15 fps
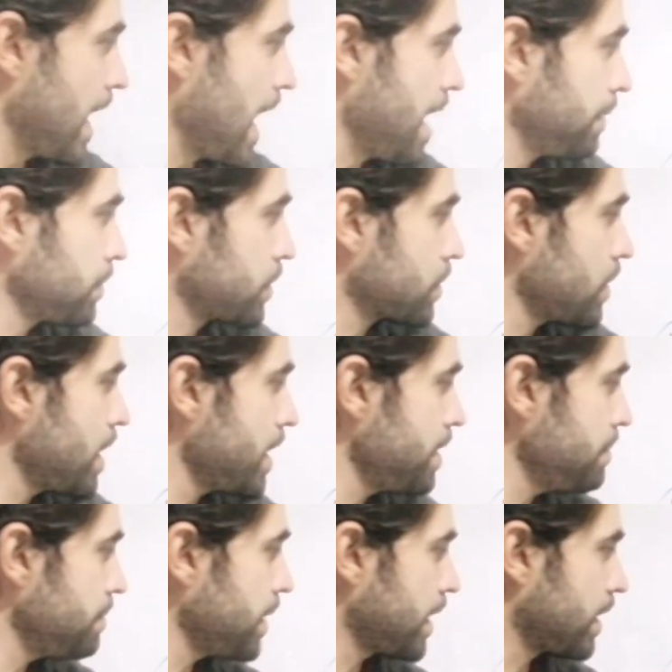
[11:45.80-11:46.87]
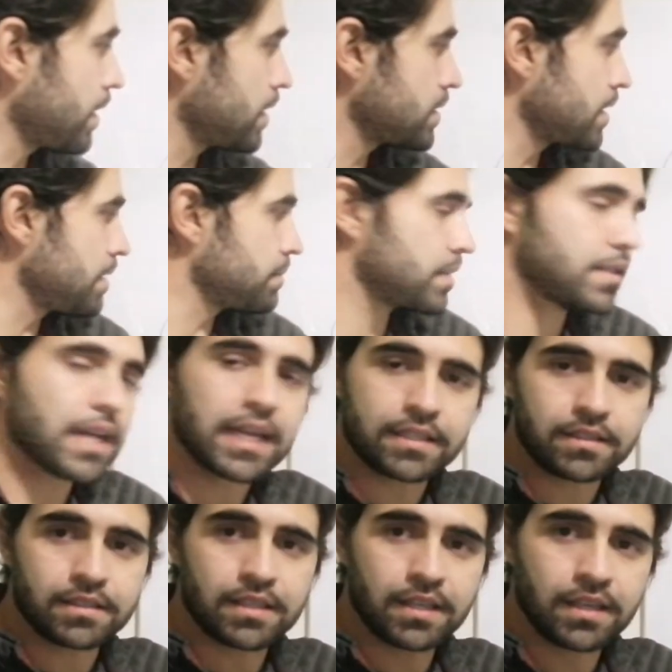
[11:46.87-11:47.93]
I'm crying because I'm sad.
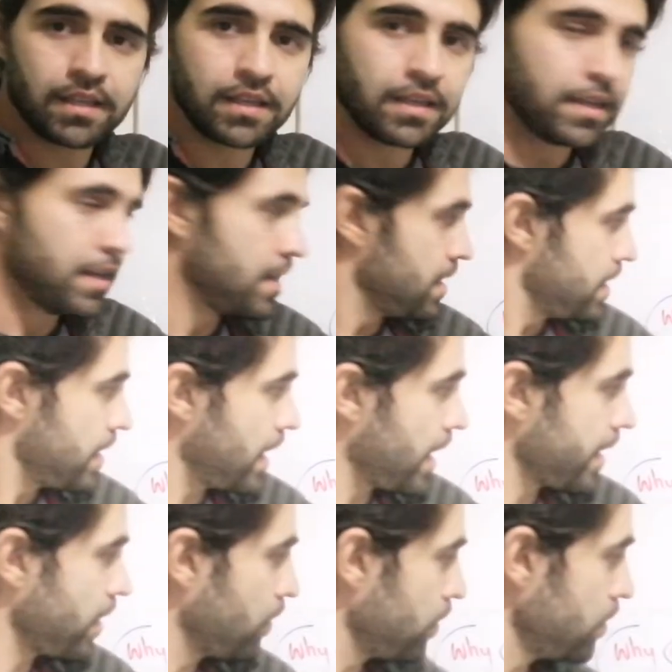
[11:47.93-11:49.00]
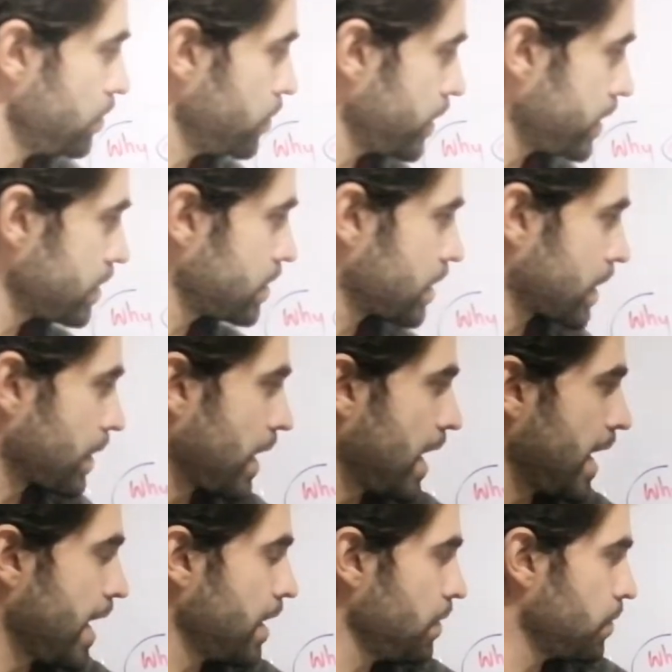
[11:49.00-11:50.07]
I always
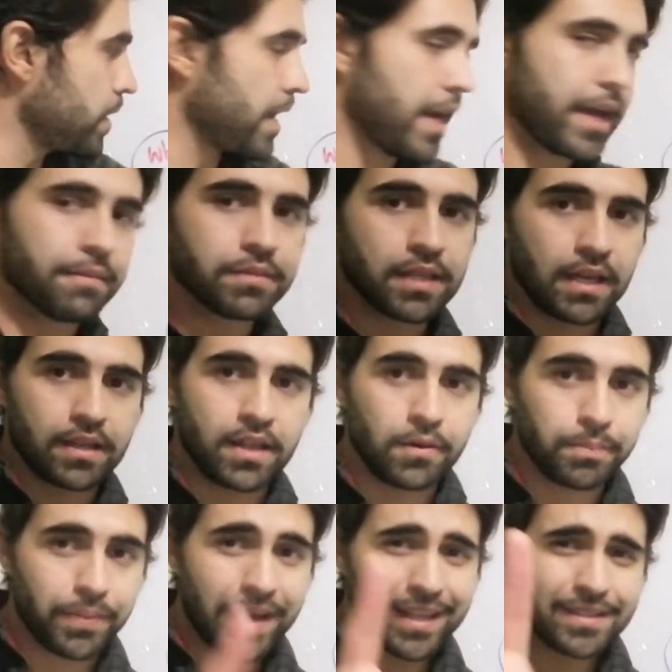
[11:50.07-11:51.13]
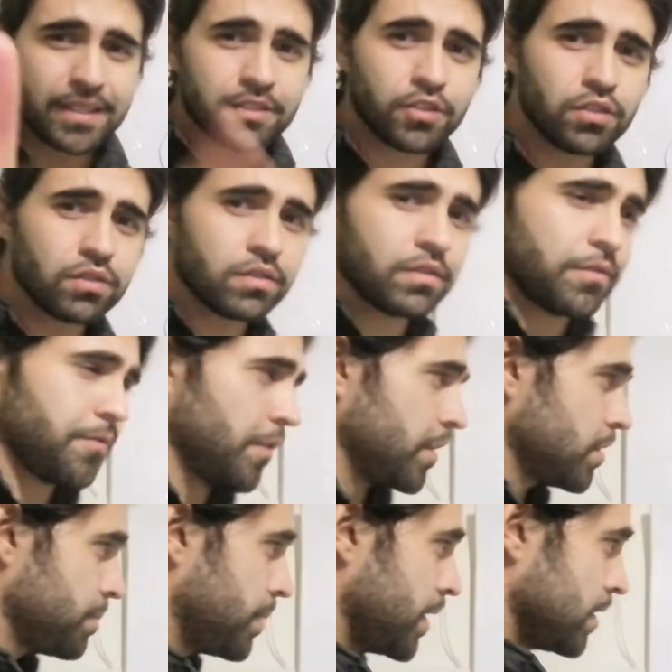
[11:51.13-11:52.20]
cry when I am sad. Now, pay attention to the
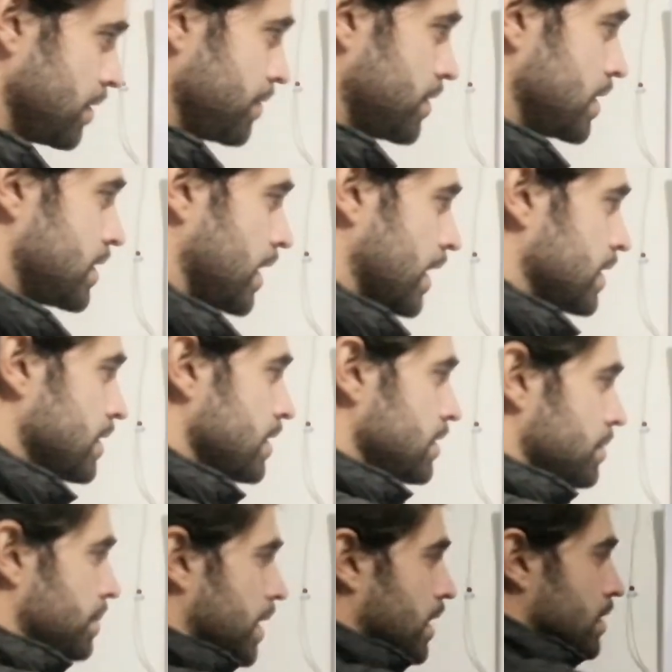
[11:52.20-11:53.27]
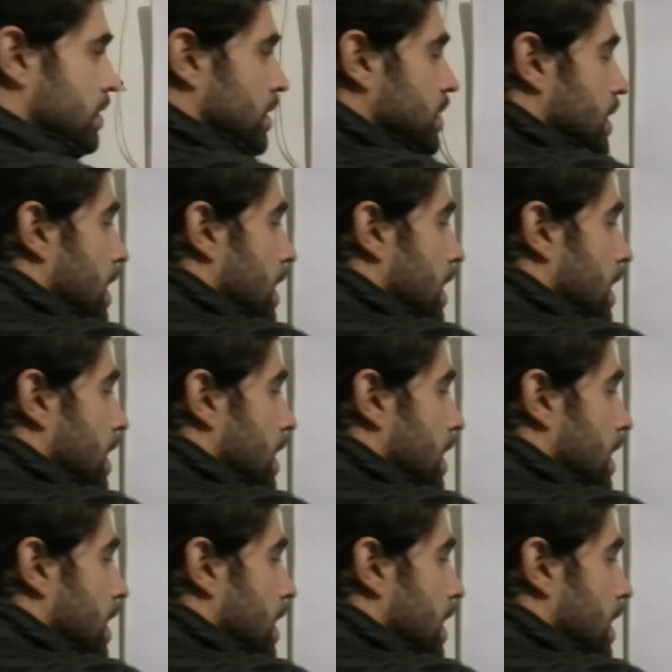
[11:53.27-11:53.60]
first part of the sentence because it's,